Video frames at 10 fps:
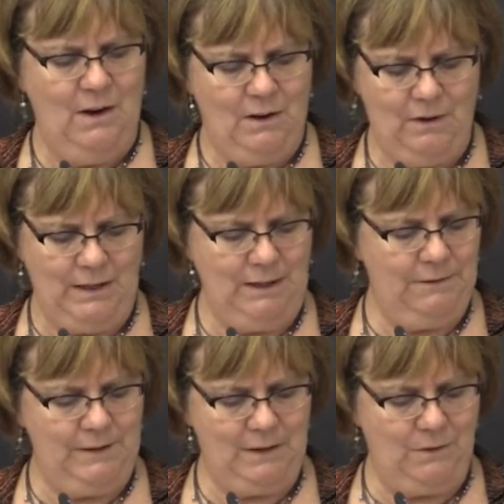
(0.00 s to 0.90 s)
or
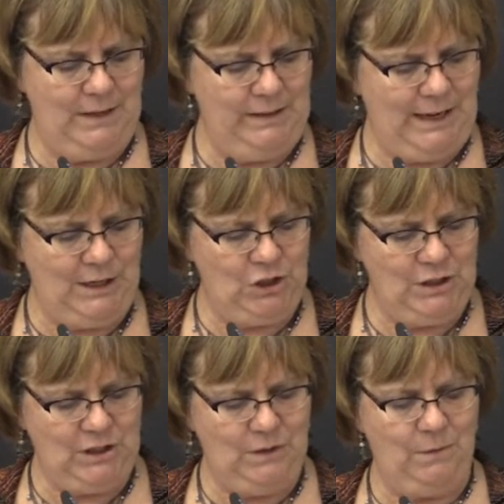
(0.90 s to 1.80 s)
even their
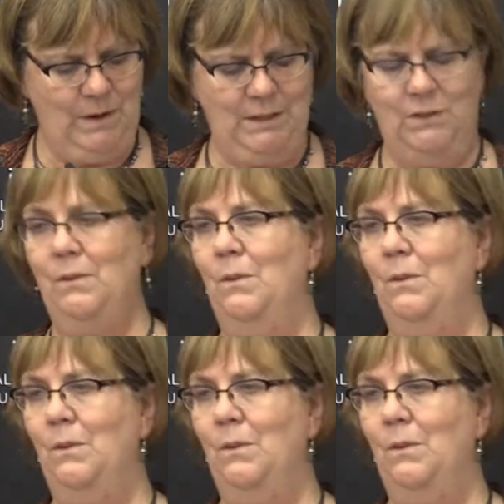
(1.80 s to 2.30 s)
relation to the rest of